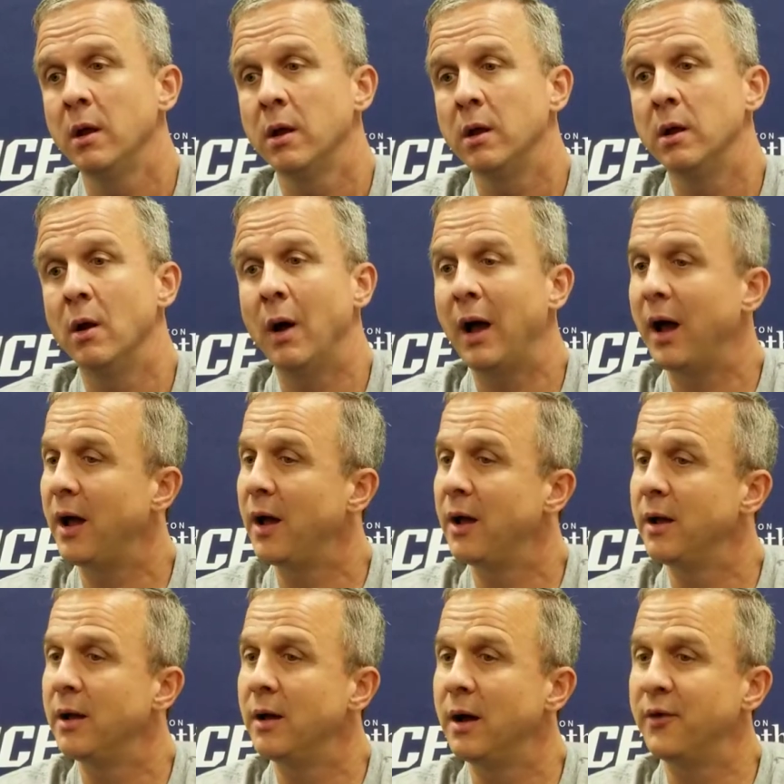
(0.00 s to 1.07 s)
You know,
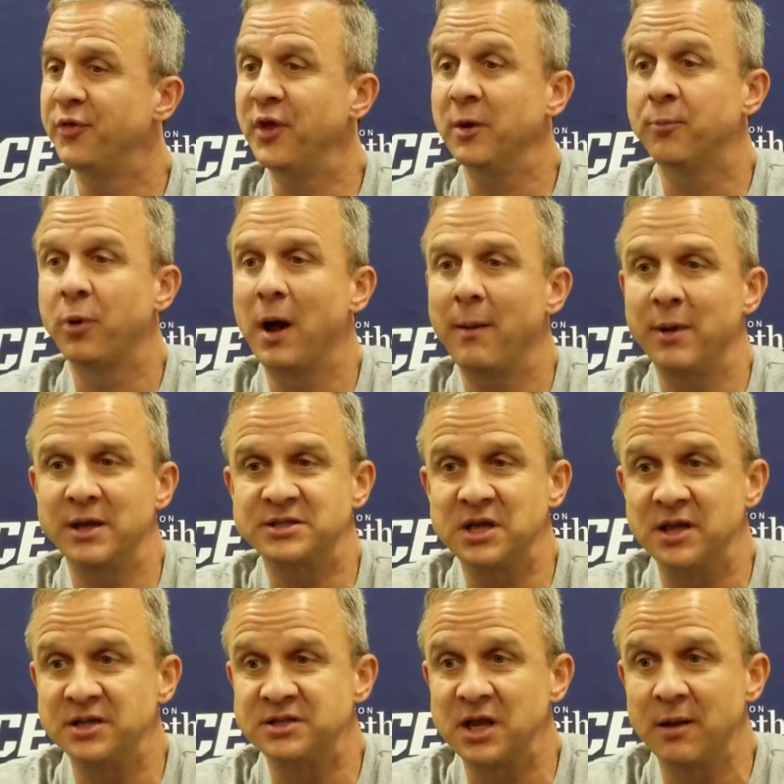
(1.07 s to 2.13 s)
I think probably I say
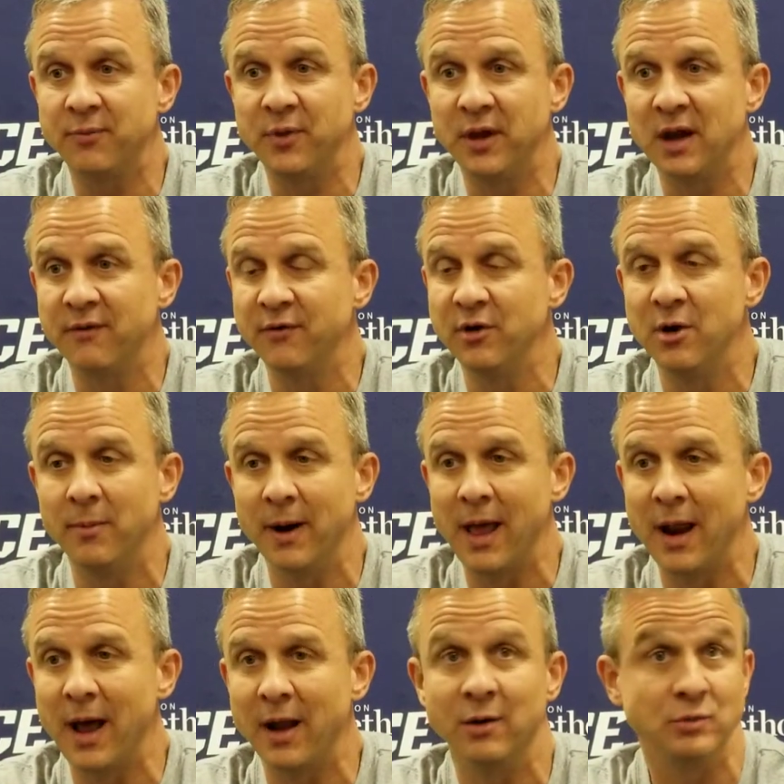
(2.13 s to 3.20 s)
the same thing every year, but
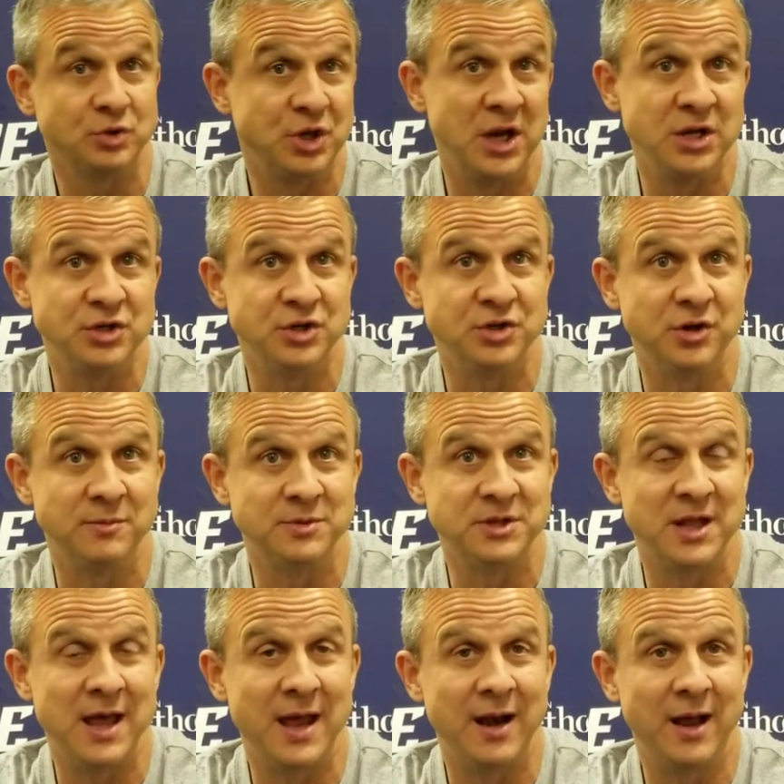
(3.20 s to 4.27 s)
I don't change in terms of
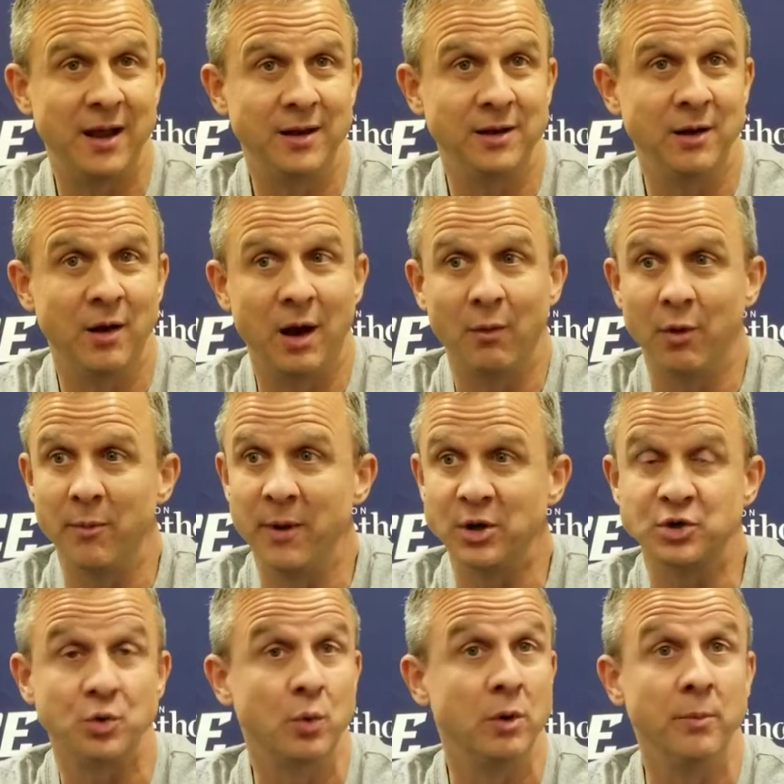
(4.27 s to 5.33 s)
that. You know, I want to make
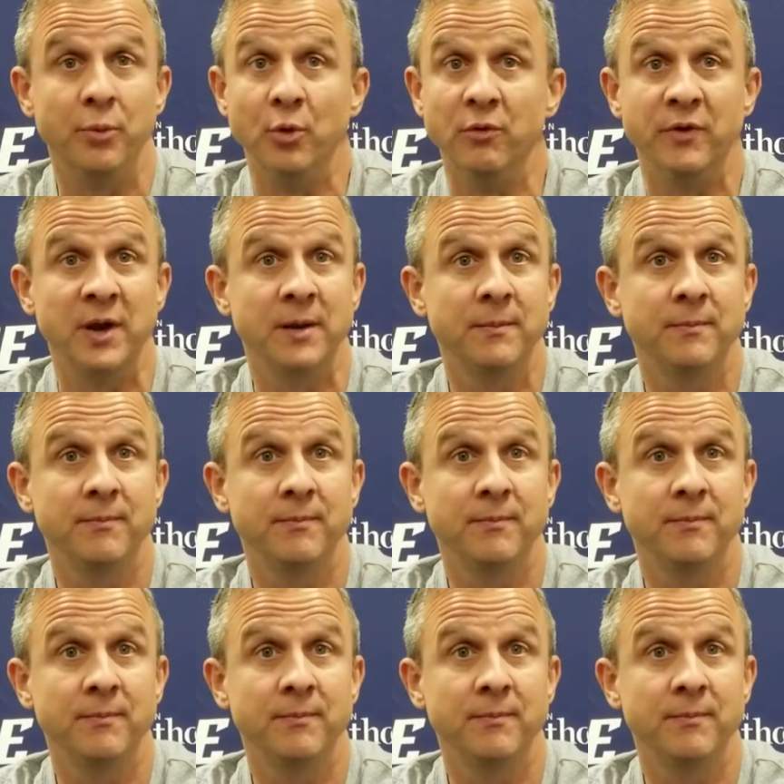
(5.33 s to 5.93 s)
sure we're improving.